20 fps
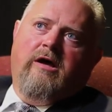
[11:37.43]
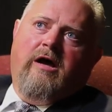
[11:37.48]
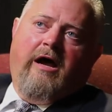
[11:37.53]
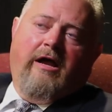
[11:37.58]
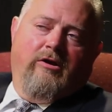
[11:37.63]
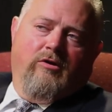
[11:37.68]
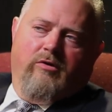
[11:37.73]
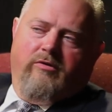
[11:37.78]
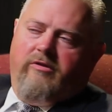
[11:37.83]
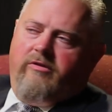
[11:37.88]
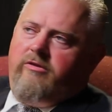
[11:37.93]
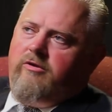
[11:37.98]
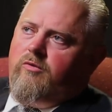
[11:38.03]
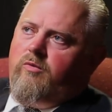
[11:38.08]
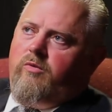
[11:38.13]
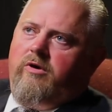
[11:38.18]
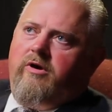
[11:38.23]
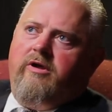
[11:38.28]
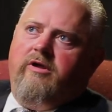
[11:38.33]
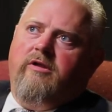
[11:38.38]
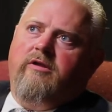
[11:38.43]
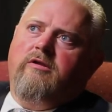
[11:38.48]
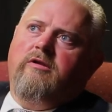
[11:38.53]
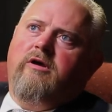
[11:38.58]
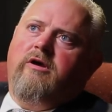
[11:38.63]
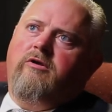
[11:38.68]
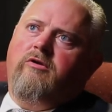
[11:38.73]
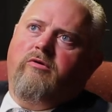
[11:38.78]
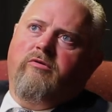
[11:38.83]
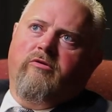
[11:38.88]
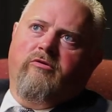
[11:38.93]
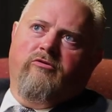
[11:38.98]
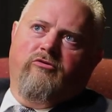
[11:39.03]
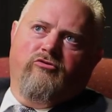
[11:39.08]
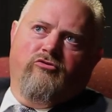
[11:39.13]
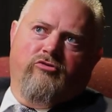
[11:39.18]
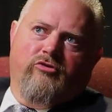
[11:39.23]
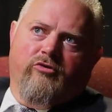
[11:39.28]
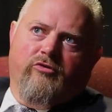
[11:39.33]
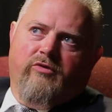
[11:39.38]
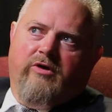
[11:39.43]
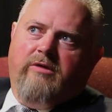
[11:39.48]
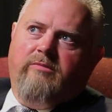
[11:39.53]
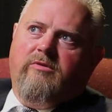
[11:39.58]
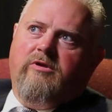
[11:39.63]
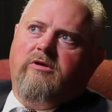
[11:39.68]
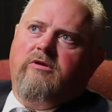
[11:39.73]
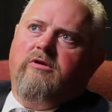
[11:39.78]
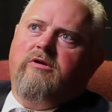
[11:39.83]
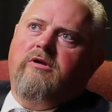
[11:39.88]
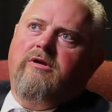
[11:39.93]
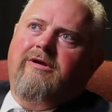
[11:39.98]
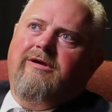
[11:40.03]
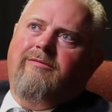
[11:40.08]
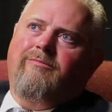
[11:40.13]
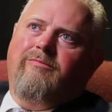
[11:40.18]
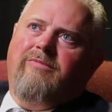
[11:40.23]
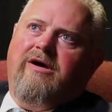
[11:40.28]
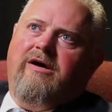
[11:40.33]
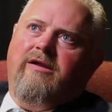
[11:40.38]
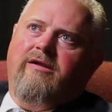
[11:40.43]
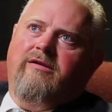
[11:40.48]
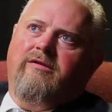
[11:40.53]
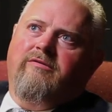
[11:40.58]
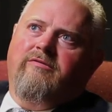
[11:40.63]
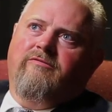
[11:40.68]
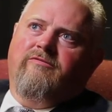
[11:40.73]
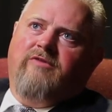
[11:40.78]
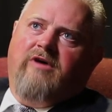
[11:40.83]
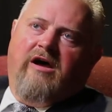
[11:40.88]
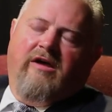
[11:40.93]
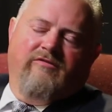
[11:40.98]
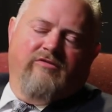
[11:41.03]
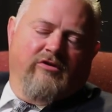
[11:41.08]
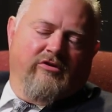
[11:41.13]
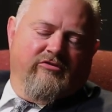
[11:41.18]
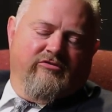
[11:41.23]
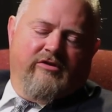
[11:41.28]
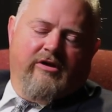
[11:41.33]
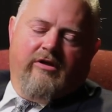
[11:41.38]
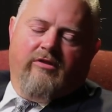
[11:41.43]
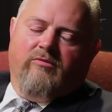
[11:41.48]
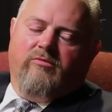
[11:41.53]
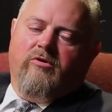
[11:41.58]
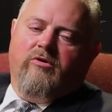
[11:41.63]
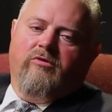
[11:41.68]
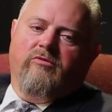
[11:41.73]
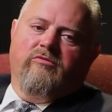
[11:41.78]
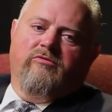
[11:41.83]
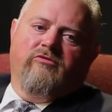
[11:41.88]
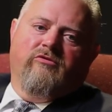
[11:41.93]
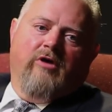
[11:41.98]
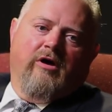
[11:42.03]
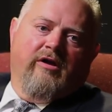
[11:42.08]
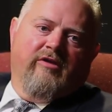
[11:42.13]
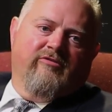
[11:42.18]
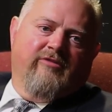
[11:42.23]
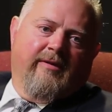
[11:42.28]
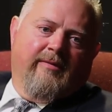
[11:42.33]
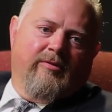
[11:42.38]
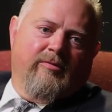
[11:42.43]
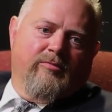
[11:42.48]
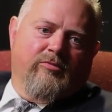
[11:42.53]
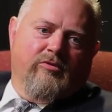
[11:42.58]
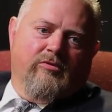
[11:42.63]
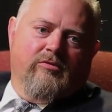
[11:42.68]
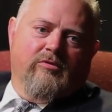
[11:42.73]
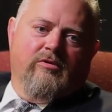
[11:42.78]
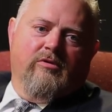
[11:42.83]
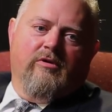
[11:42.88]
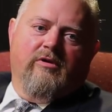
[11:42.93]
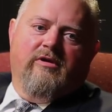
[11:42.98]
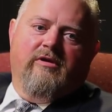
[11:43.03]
I know that they're working. I know that there's an agreement, but 5 years down the road, it's not acceptable.